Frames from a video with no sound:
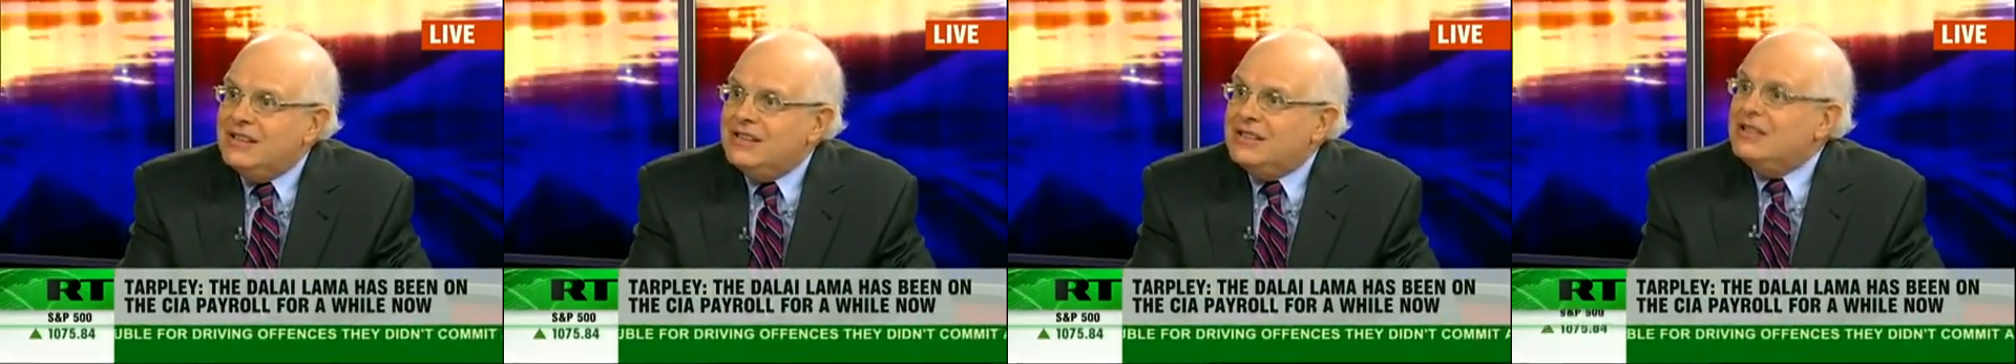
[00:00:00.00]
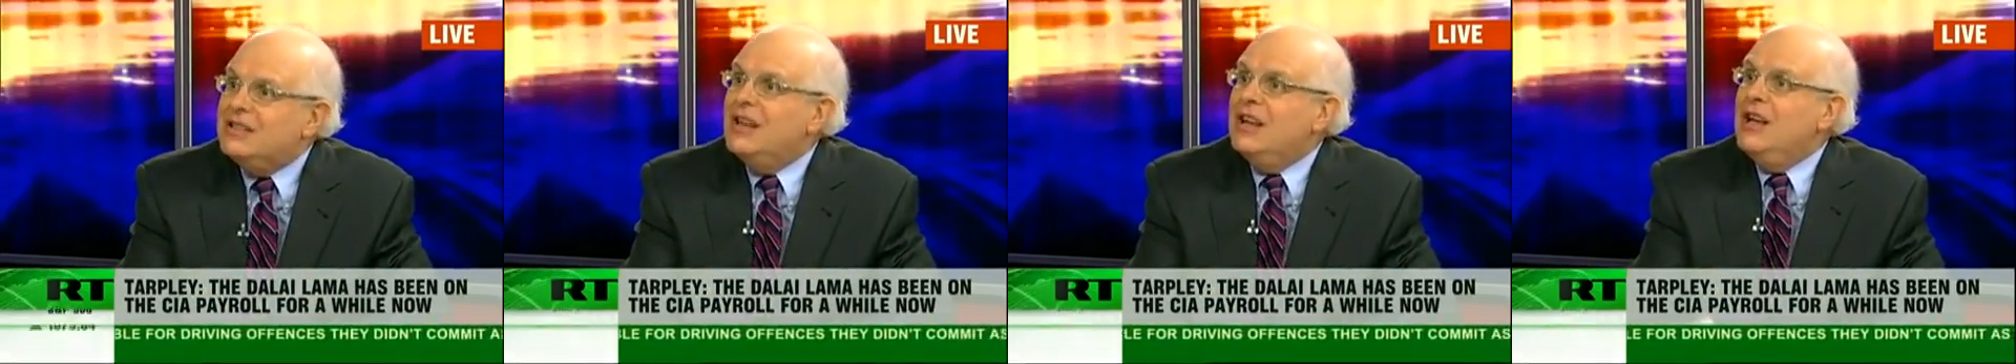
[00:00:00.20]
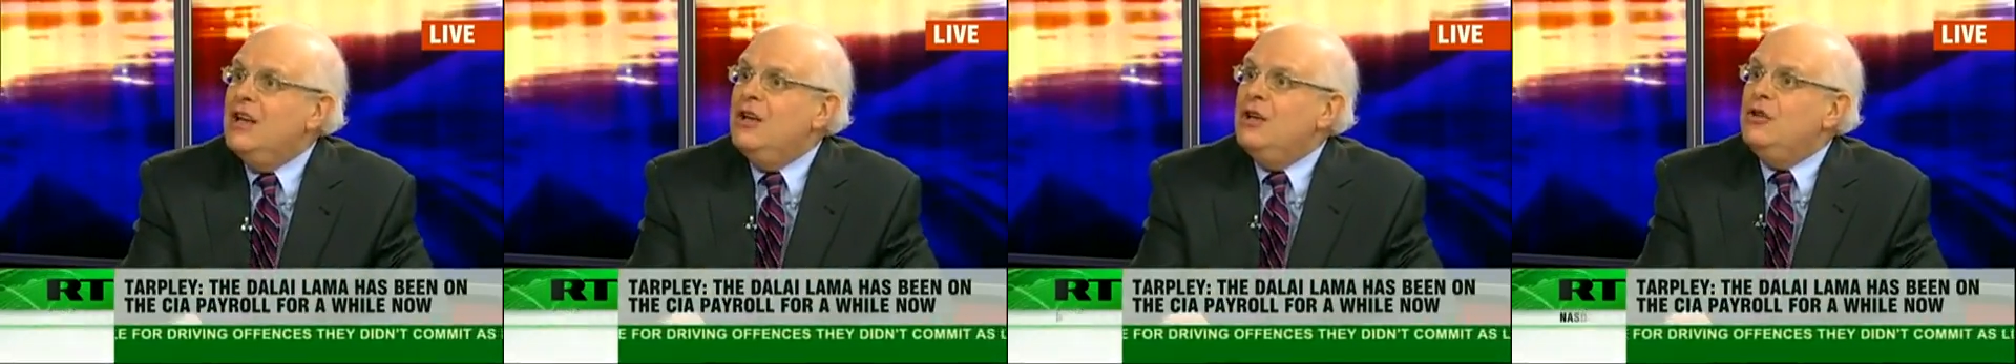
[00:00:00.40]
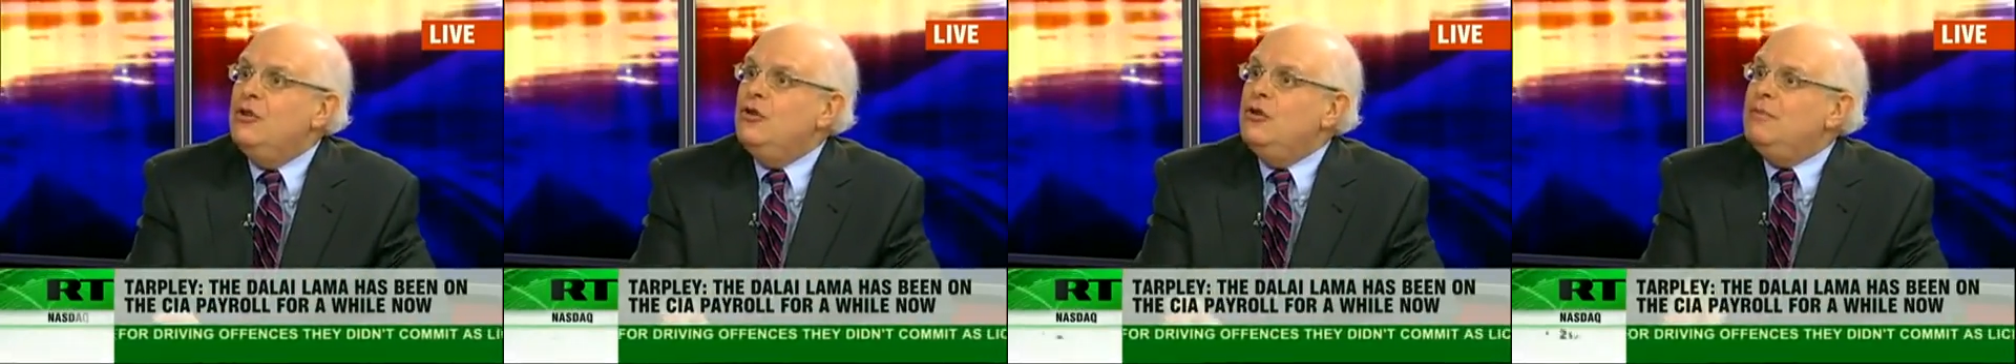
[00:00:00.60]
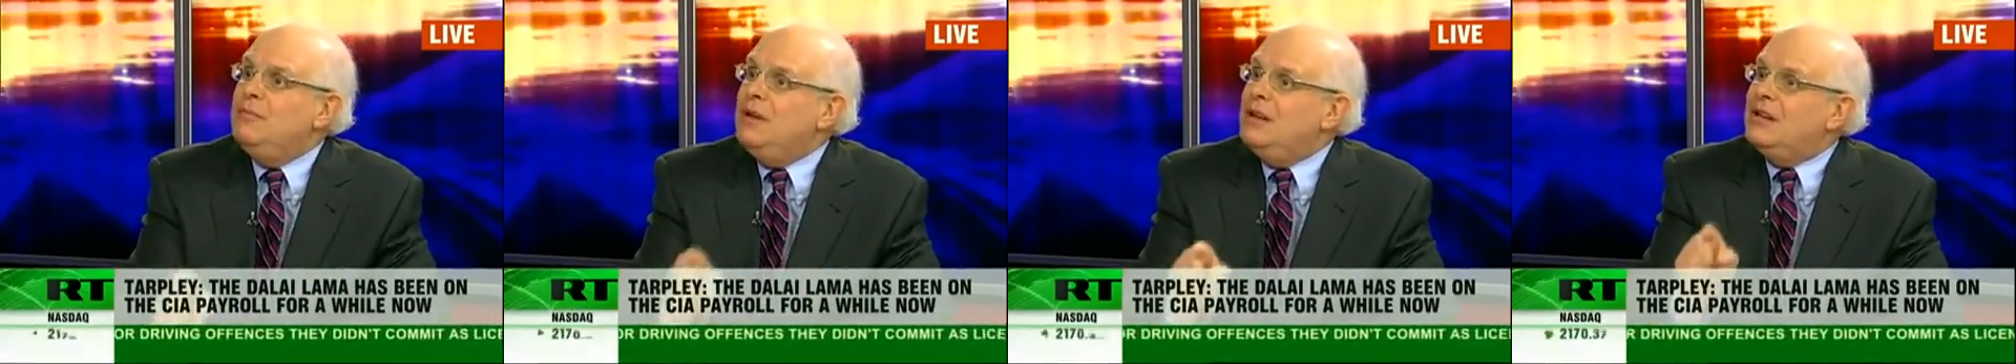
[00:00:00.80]
this,
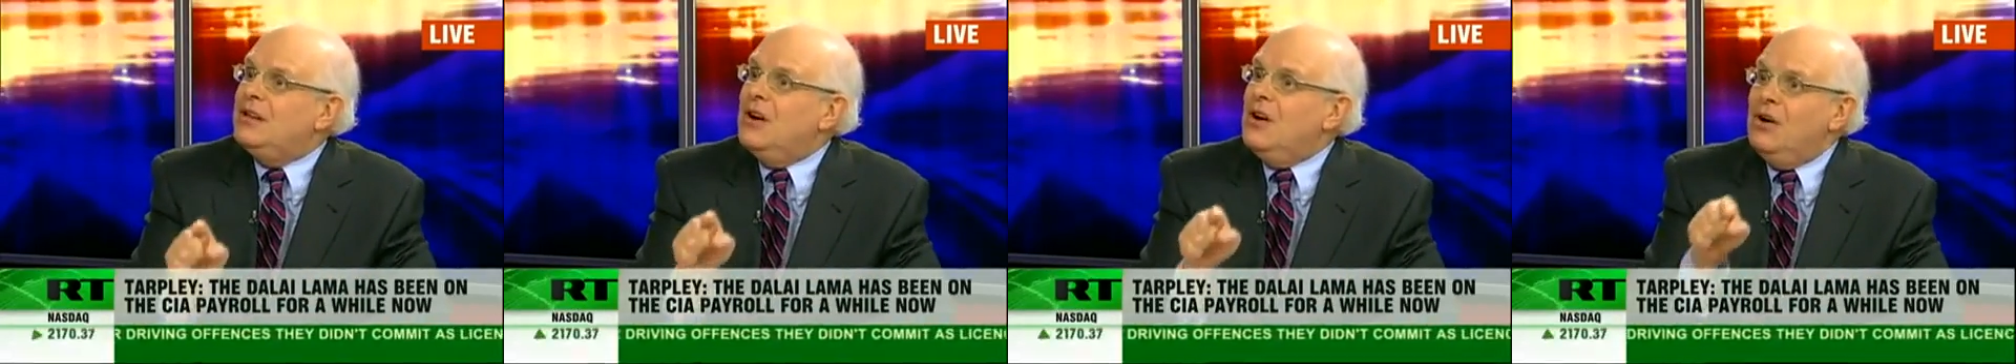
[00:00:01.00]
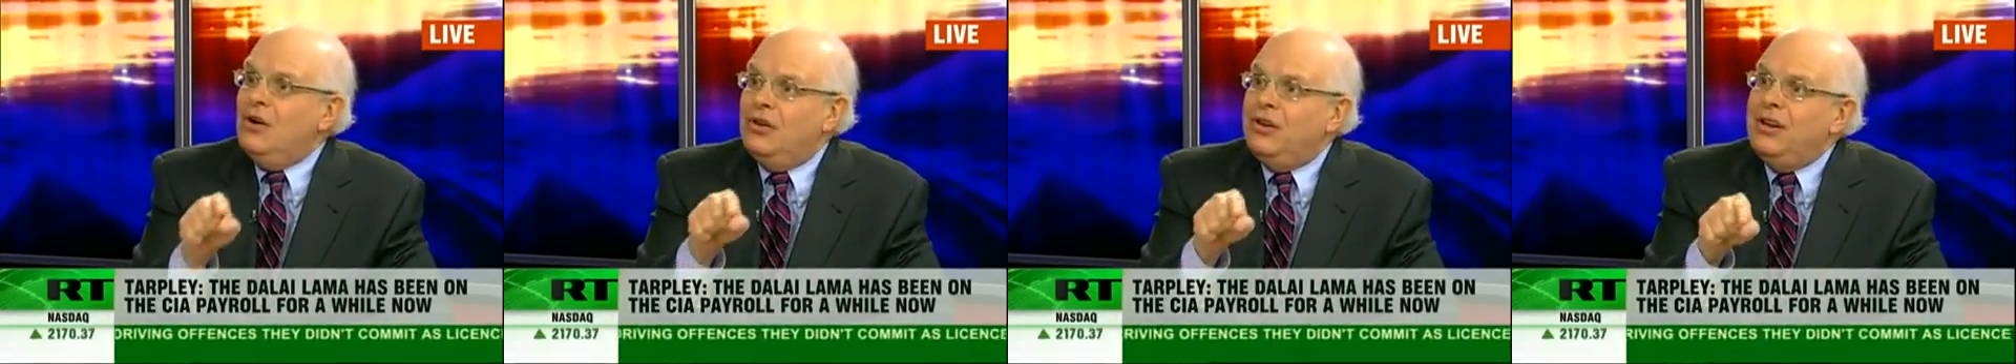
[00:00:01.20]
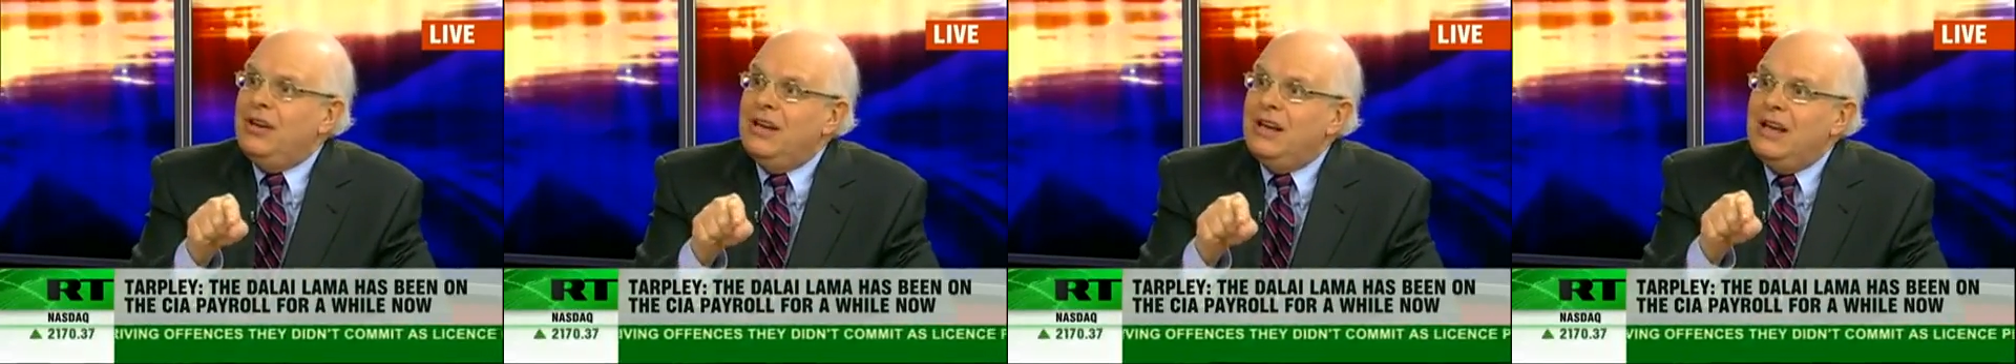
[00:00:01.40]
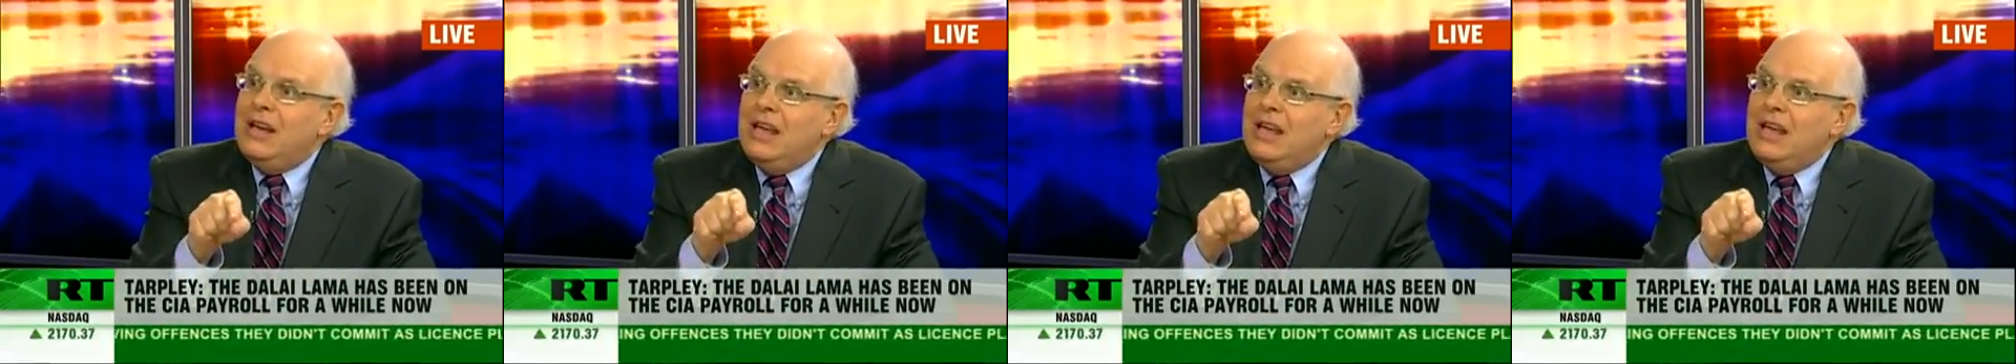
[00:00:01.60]
you'd be told,